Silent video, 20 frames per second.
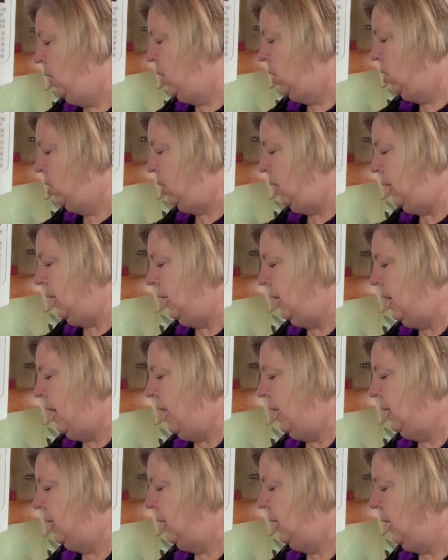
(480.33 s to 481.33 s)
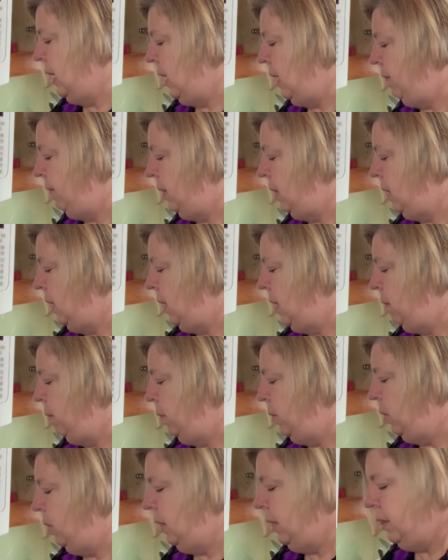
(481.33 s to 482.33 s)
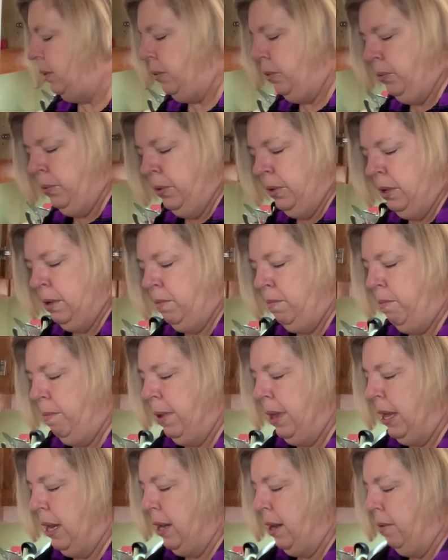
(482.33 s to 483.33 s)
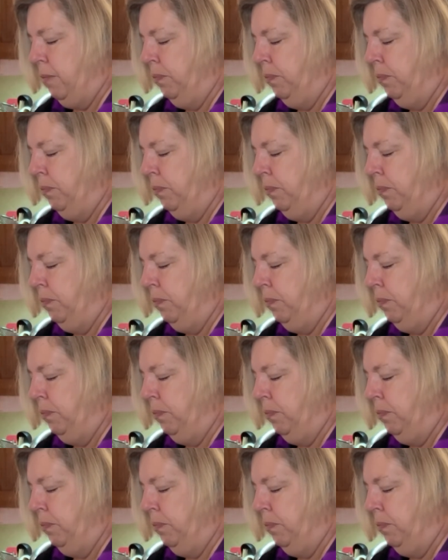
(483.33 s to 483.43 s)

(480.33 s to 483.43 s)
She doesn't like to cut everything up real little, but